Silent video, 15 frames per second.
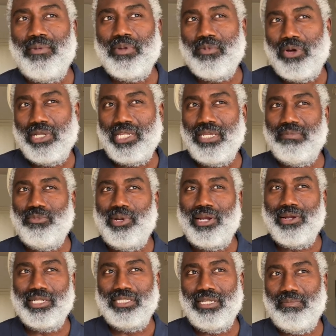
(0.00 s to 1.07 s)
we want him
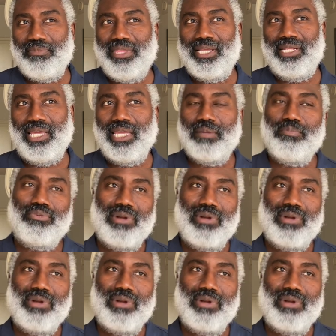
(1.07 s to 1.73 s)
wearing something like